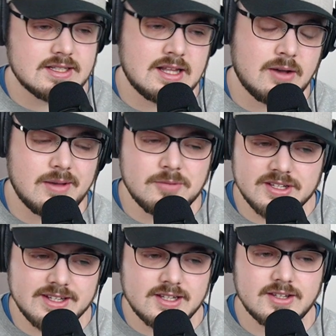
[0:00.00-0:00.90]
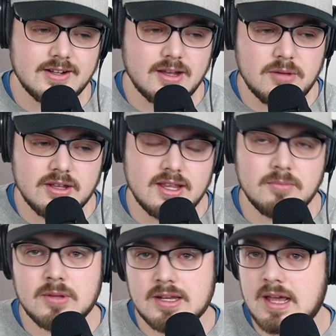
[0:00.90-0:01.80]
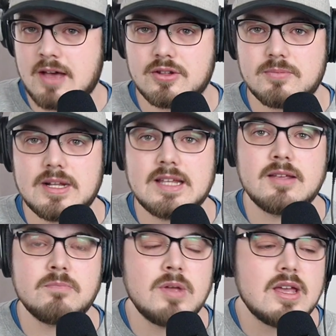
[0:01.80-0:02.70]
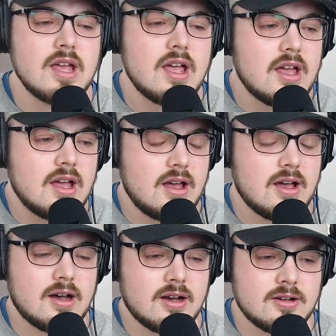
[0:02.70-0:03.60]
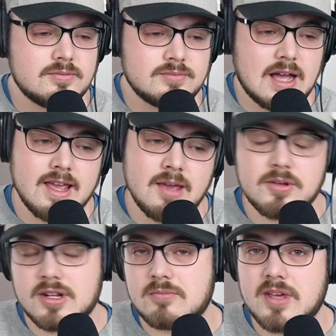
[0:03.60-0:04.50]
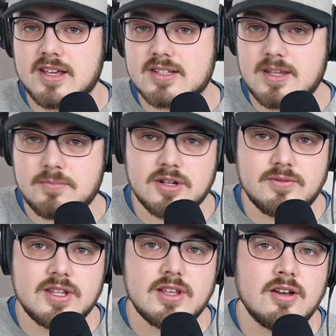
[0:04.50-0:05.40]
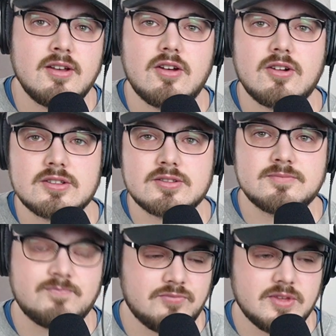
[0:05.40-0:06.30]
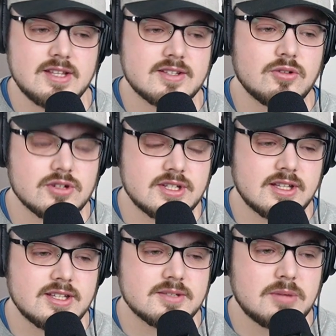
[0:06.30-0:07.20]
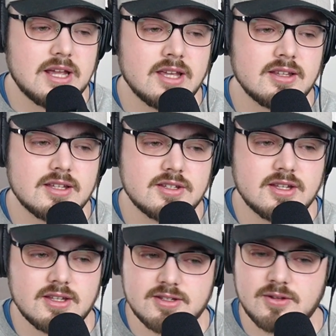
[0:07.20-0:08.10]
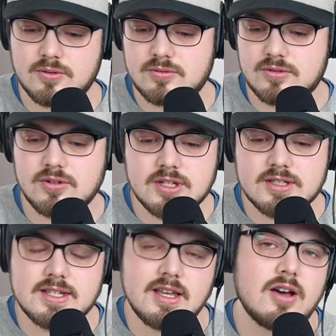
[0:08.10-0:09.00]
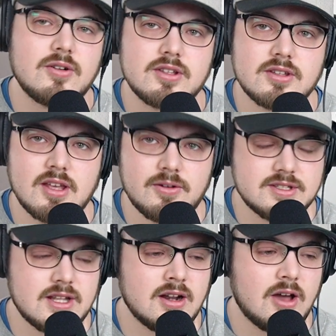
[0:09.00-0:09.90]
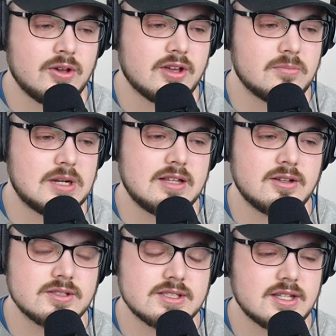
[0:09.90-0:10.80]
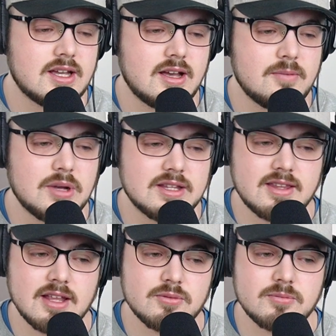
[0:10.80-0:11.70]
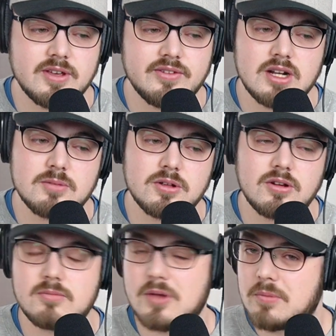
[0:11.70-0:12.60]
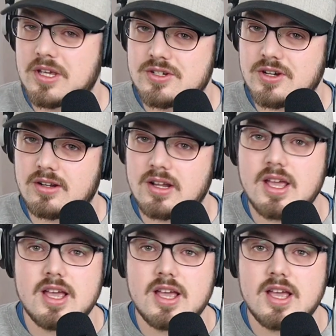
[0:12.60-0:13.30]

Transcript: Now I'm not gonna talk about them and how to play them. I am gonna make a separate video on these chords that he's playing, so you can see how it's done, how you can play those. But that will be available on my Patreon.